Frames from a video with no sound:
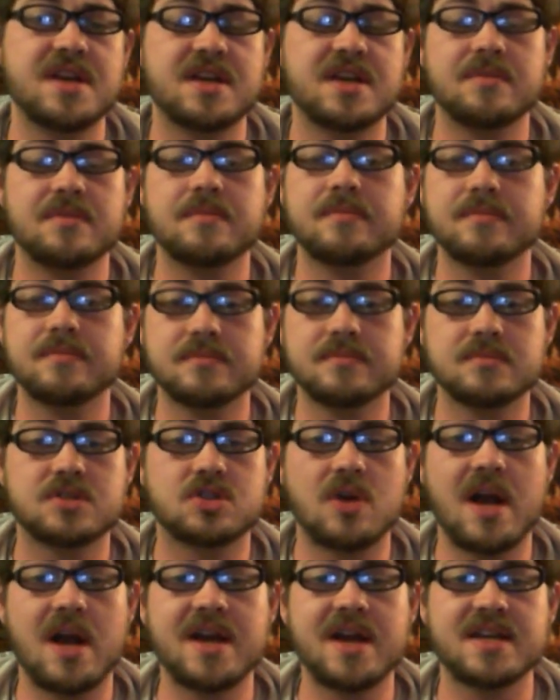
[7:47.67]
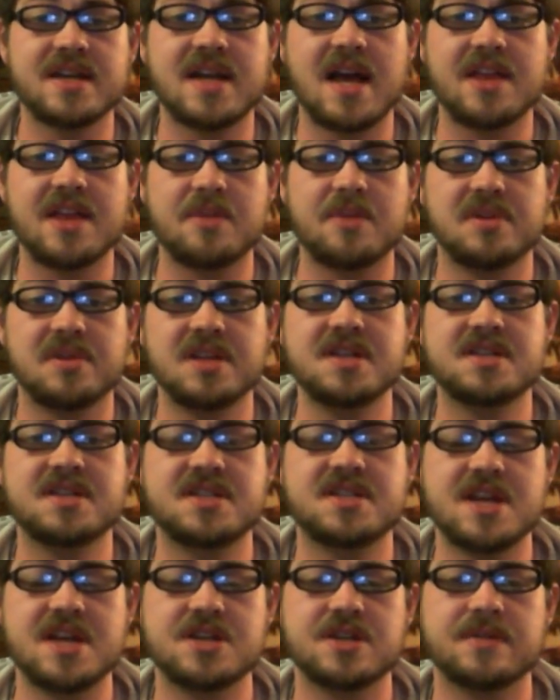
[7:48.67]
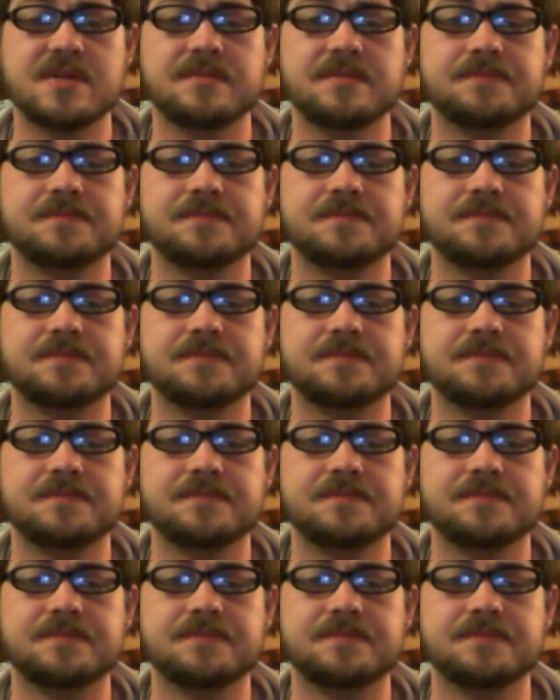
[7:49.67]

can try to get out of the police station.